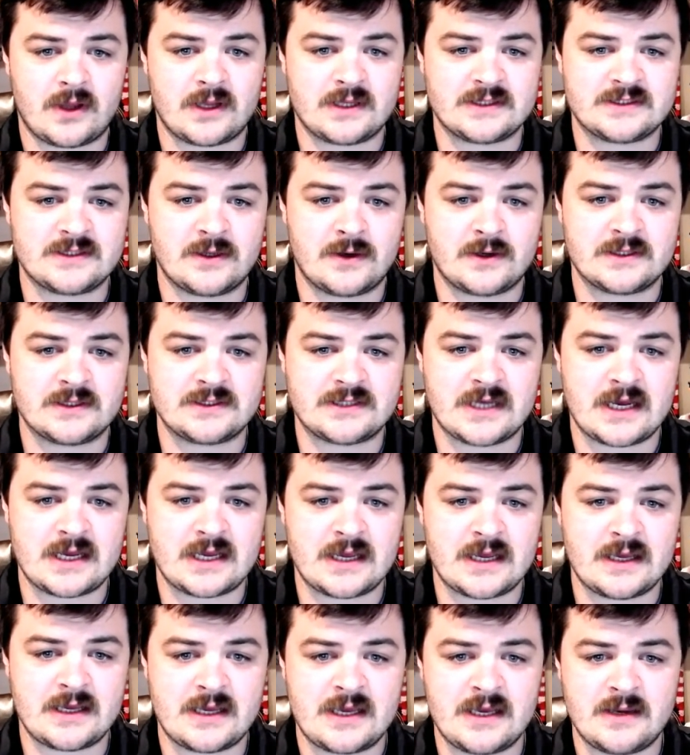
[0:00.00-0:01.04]
As long as I
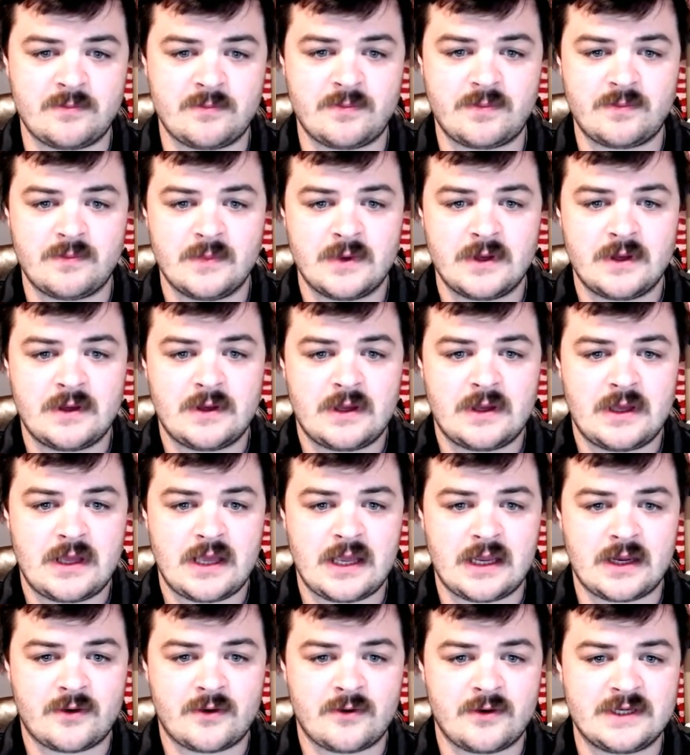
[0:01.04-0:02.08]
can keep
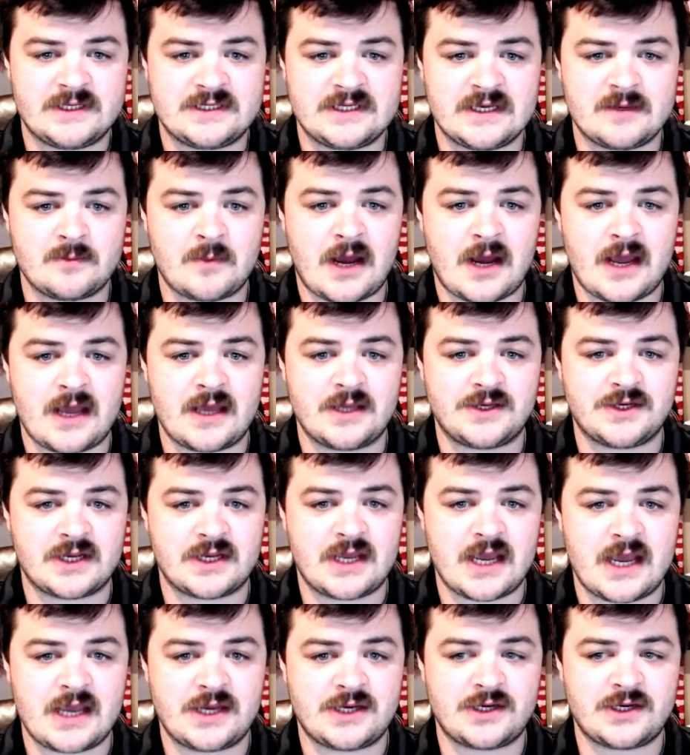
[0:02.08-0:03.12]
increasing my
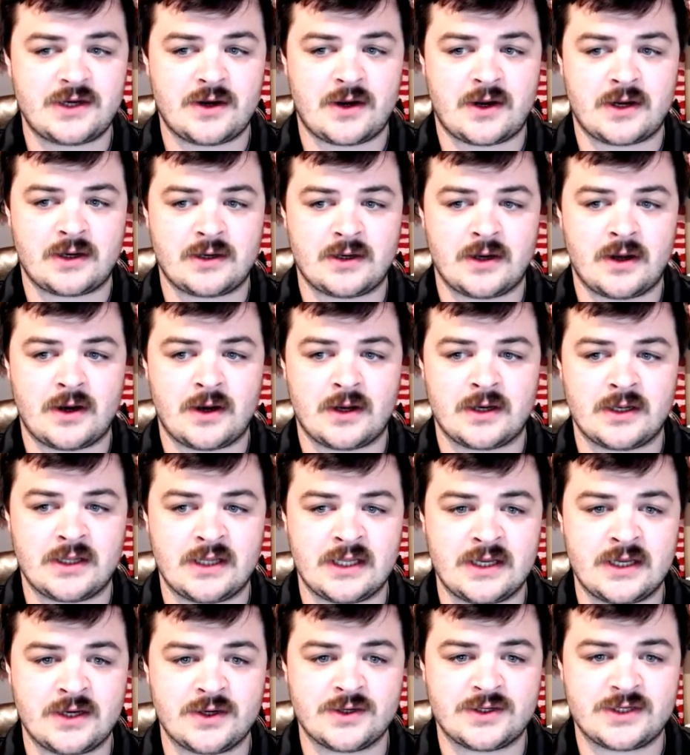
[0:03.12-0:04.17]
education on
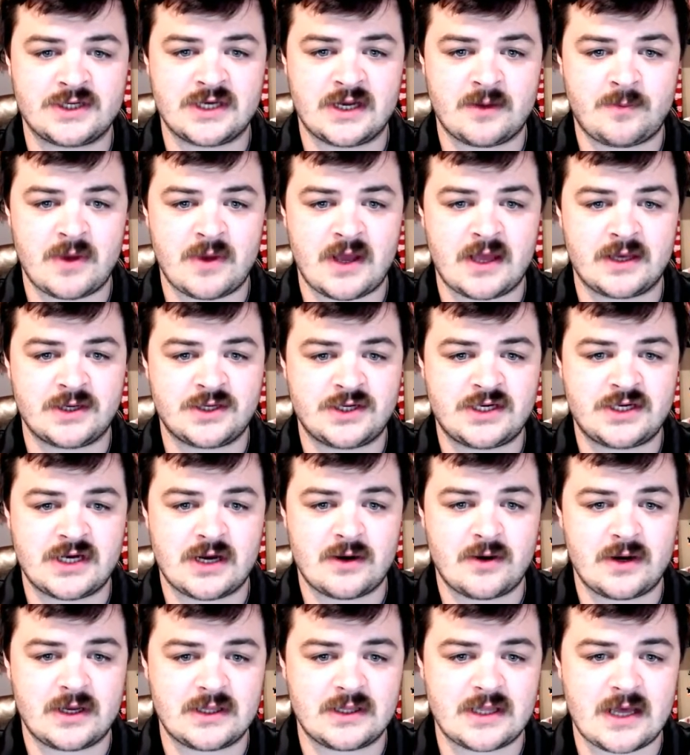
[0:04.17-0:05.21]
leadership and
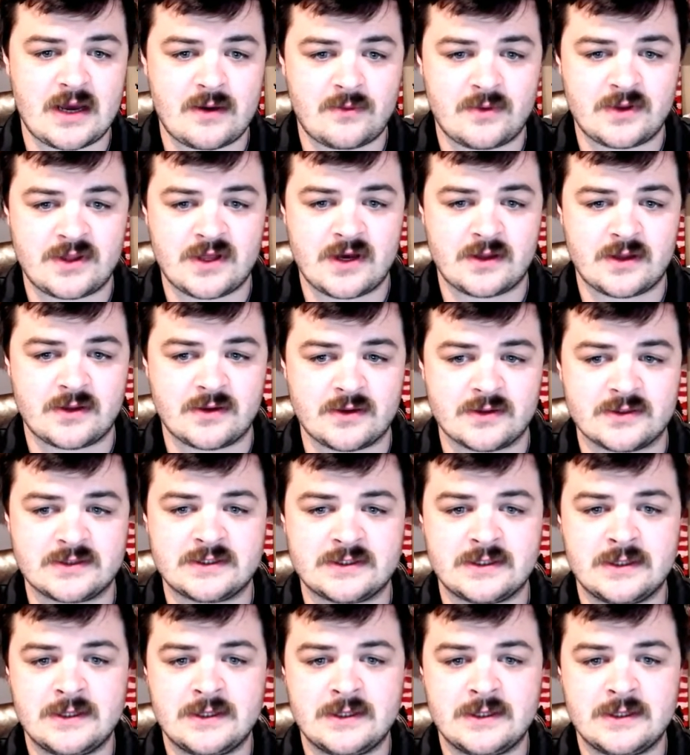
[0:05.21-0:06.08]
sharing that with others,